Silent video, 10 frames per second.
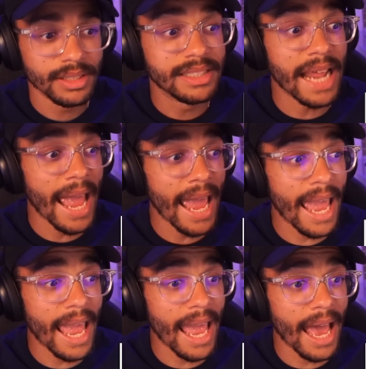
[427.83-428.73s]

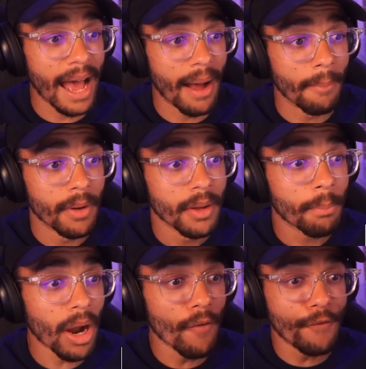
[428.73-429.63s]
Damn!
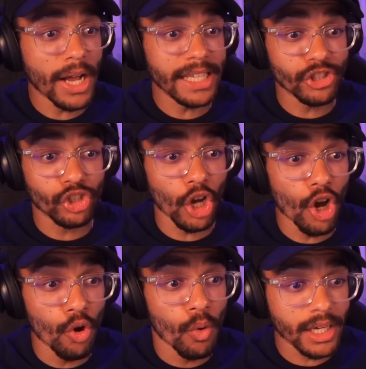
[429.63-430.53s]
Bro, fucking
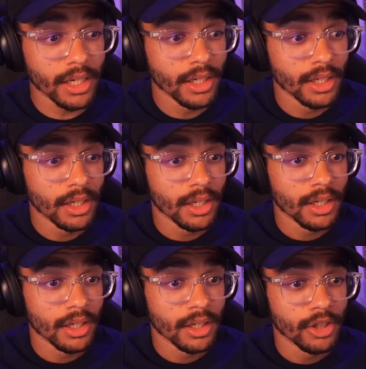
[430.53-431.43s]
shoot!
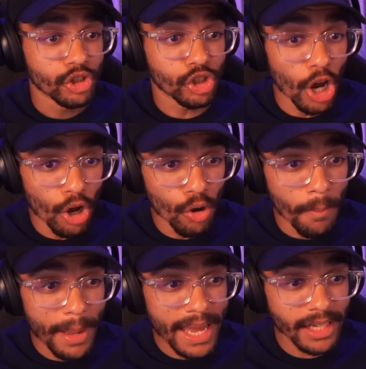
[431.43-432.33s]
Shoot,
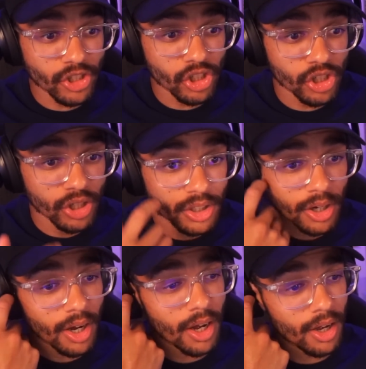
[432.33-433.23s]
bitch!
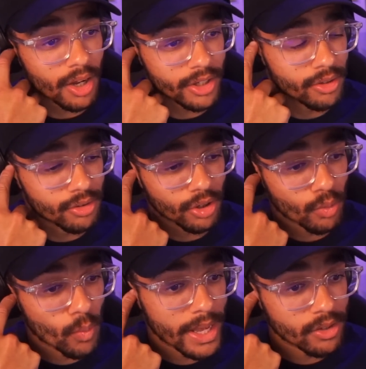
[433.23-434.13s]
Oh, you
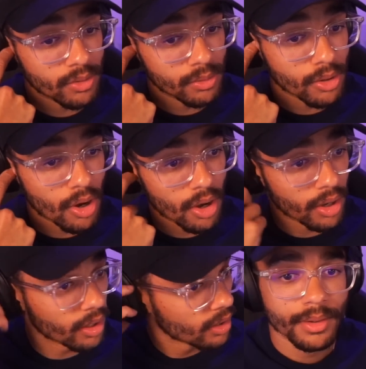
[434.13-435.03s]
took way too
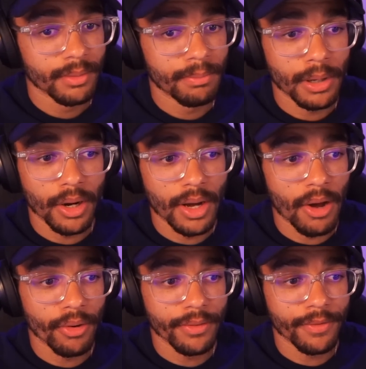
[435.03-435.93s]
long. Bro,
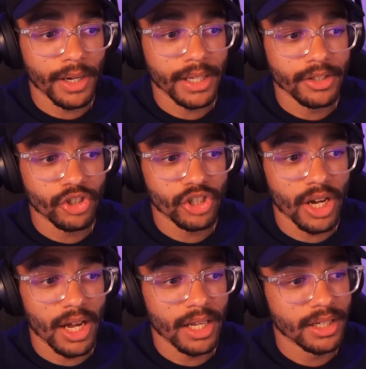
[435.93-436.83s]
I would've fucking
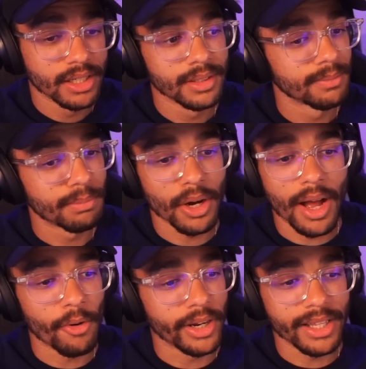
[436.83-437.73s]
shot. Bro,
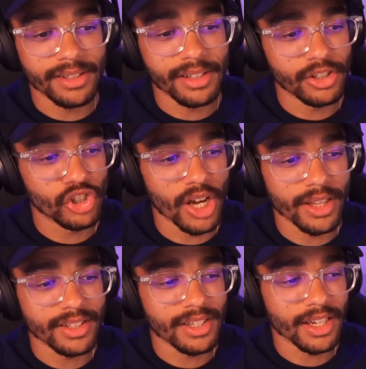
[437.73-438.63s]
I would've instantly
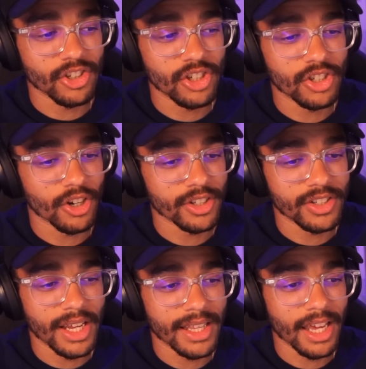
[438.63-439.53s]
shot the second she started
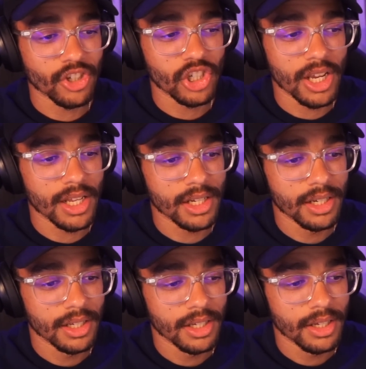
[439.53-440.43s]
saying that shit.
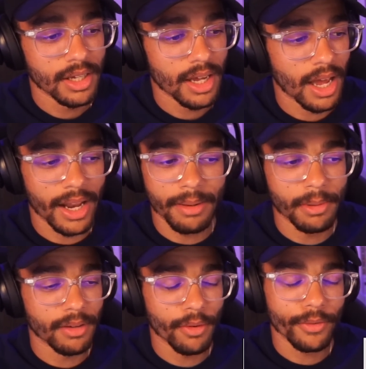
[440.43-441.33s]
I didn't
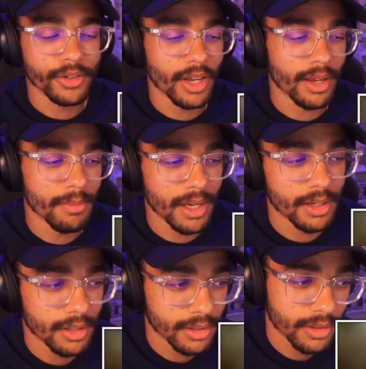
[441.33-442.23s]
believe it for a second,
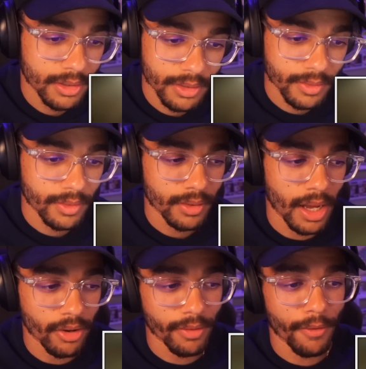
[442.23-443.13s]
man.
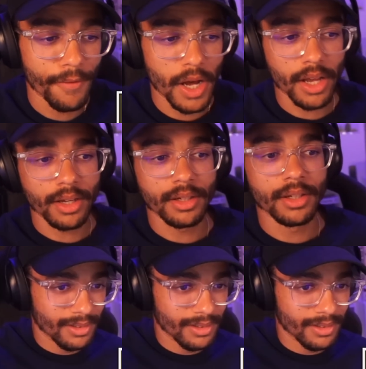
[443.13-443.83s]
I don't give a fuck.